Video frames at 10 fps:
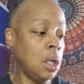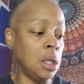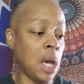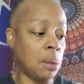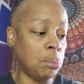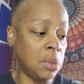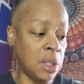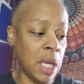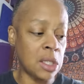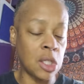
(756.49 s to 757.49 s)
You're not
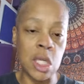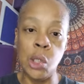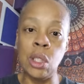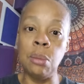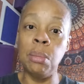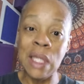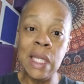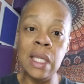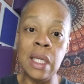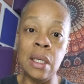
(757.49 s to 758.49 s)
necessarily
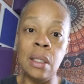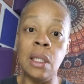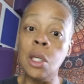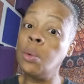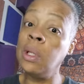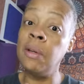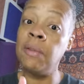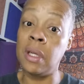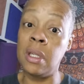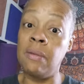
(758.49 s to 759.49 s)
bleeding, literally,
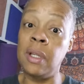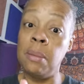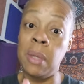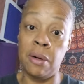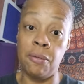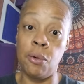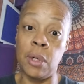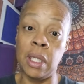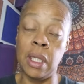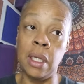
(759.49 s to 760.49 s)
figuratively,
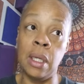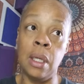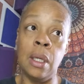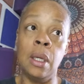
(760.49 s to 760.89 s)
metaphorically.